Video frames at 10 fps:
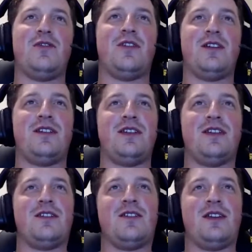grind
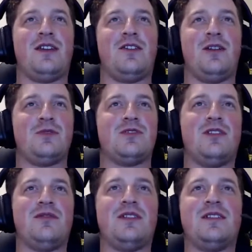thing in
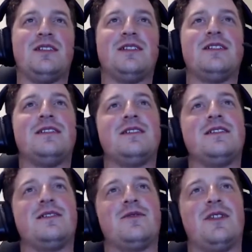Hyperdrive?
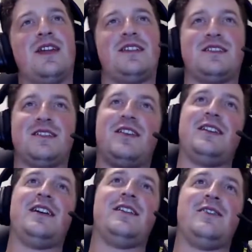Where they had to slide
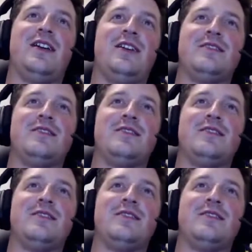down the rails?